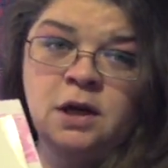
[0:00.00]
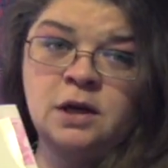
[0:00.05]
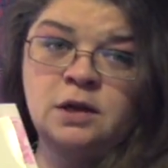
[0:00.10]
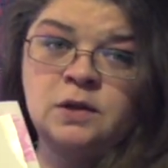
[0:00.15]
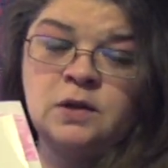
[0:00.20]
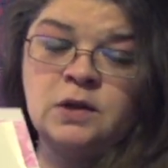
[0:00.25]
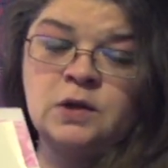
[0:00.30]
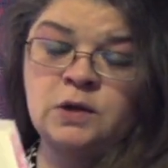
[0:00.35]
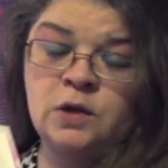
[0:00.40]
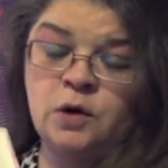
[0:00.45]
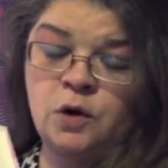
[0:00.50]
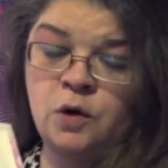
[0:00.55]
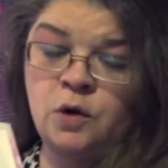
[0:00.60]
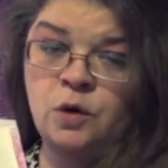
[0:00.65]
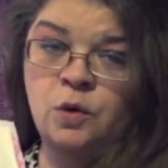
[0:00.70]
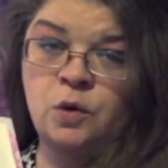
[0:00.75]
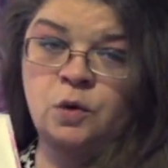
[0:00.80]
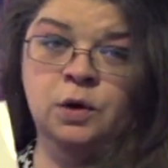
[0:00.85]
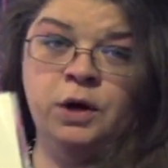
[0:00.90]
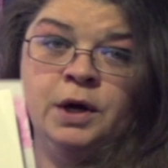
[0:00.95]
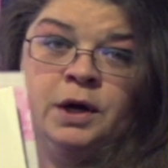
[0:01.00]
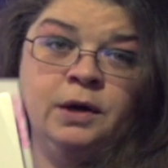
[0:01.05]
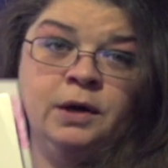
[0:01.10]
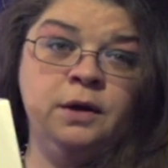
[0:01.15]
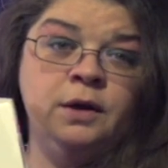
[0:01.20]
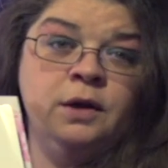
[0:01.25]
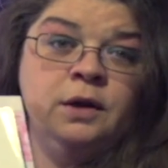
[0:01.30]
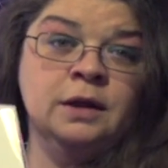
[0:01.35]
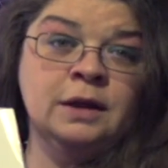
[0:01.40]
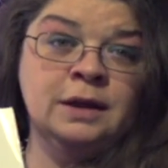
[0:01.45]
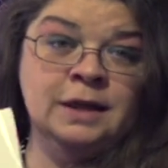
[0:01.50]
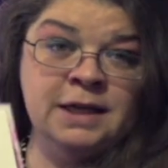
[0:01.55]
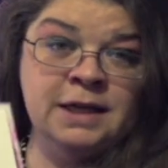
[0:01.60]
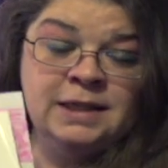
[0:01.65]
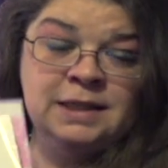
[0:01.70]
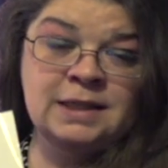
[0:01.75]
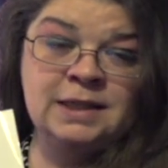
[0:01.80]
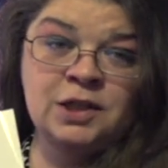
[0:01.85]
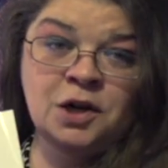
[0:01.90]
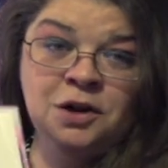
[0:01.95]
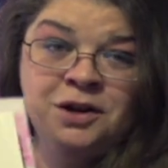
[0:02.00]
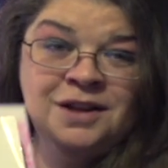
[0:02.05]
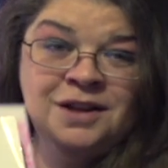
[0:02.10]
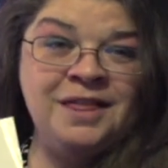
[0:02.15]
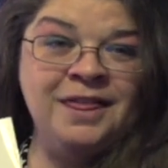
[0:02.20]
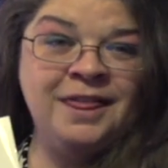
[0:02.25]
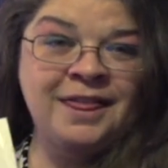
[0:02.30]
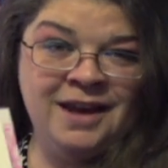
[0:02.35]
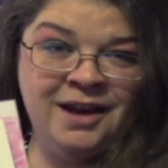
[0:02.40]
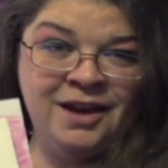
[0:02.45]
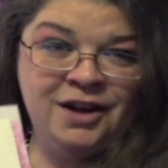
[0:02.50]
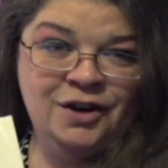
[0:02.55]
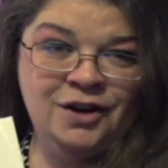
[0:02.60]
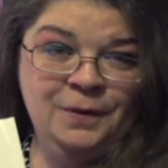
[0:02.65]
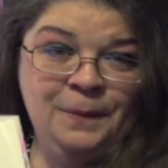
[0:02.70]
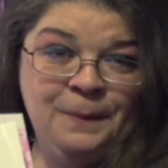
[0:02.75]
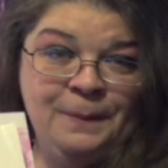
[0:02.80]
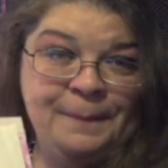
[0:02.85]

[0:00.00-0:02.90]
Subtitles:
So let's start there.